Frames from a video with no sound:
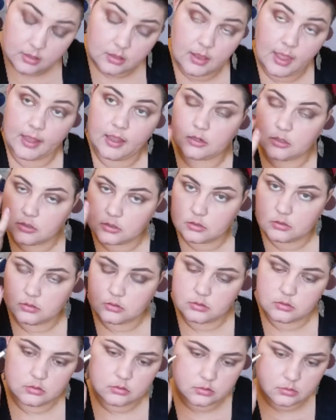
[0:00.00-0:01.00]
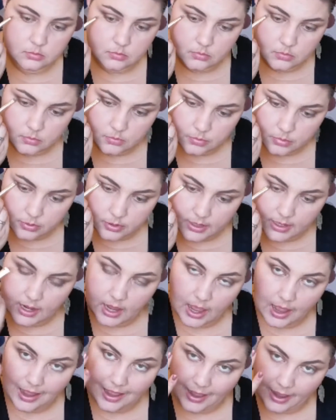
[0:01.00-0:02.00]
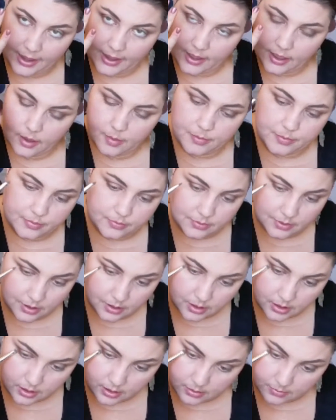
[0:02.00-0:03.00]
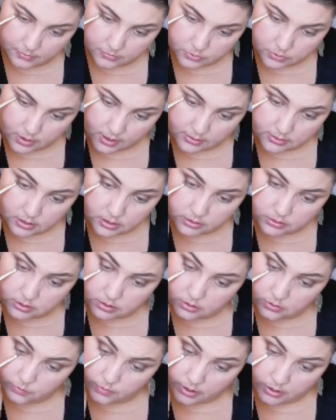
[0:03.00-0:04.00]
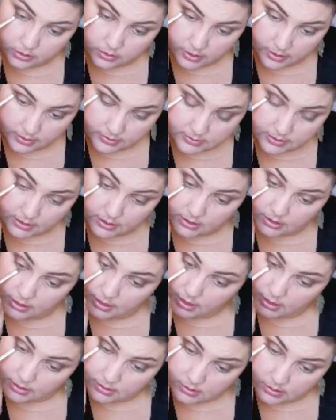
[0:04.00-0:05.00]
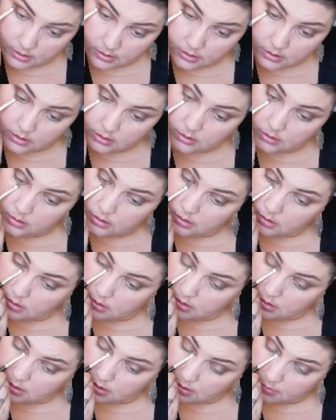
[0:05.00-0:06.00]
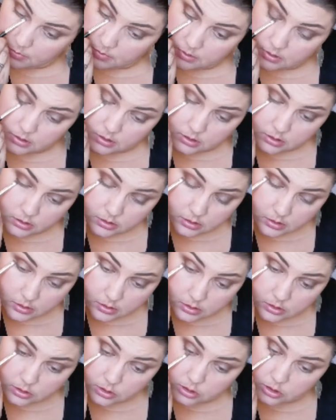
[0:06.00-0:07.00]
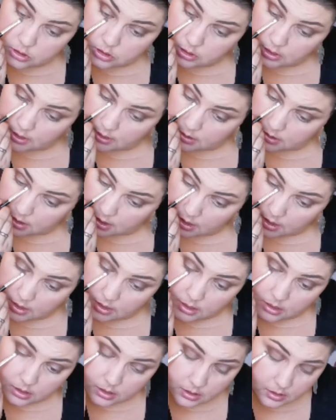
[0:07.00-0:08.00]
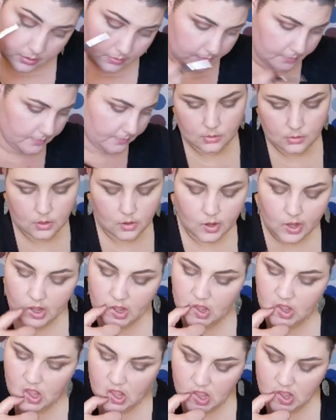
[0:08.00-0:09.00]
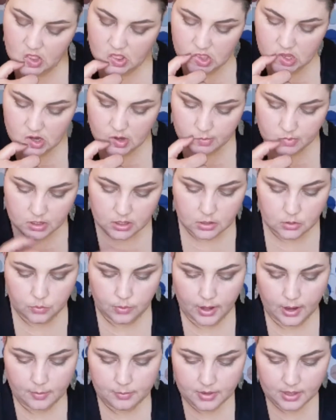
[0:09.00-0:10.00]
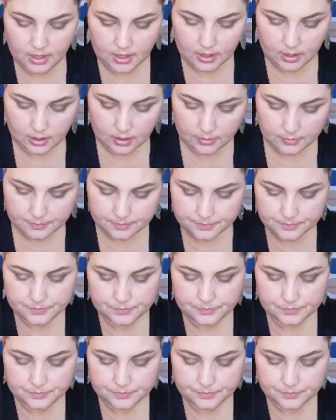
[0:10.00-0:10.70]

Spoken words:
like, pretty high up, as close to the waterline as I can get. And I'm just going to shade that in. Okay, and then I'm going to grab a